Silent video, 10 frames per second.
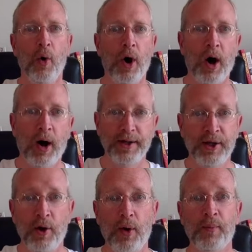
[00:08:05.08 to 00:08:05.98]

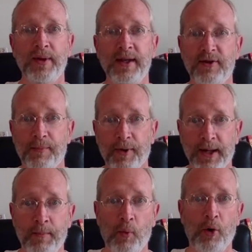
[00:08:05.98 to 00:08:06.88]
And we need to bring
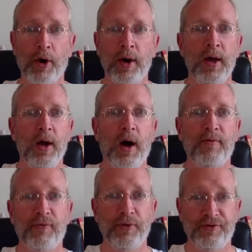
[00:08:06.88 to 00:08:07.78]
in more
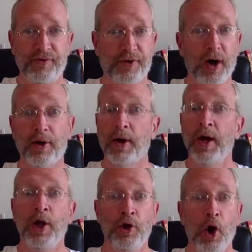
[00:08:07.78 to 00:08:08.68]
voices of color.
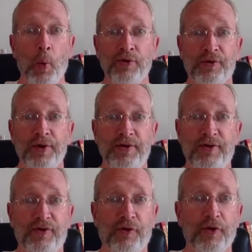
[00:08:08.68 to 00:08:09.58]
No one's going to
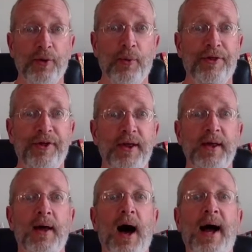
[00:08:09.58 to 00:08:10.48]
disagree with
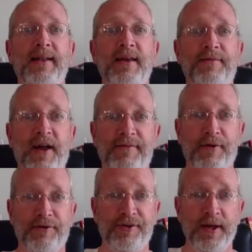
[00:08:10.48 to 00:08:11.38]
the idea of
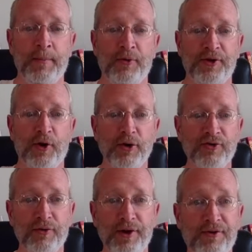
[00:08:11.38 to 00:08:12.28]
diversity and
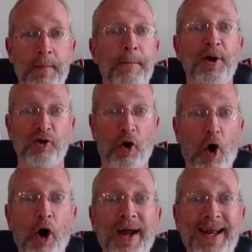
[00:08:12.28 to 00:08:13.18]
multiculturalism, but
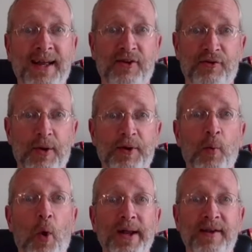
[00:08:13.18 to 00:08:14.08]
targeting and
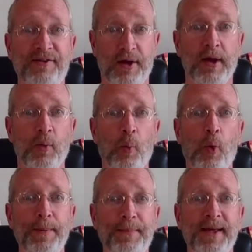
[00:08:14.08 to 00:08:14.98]
disrupting whiteness
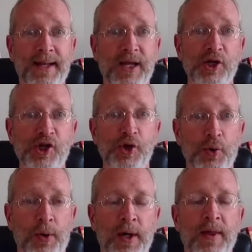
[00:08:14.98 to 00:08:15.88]
would be an
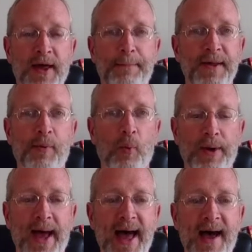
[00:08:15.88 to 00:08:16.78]
issue that people
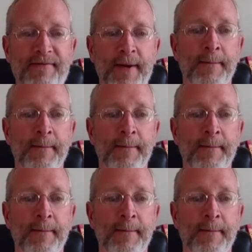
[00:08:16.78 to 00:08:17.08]
would have.